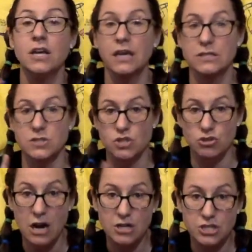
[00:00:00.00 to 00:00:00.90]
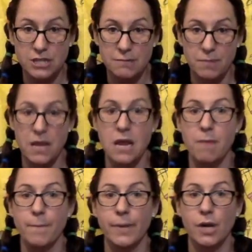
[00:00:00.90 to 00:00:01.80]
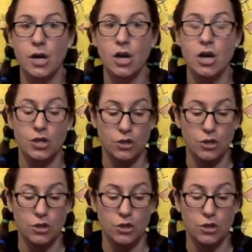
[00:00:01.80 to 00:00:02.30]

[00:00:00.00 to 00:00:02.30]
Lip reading: construction paper.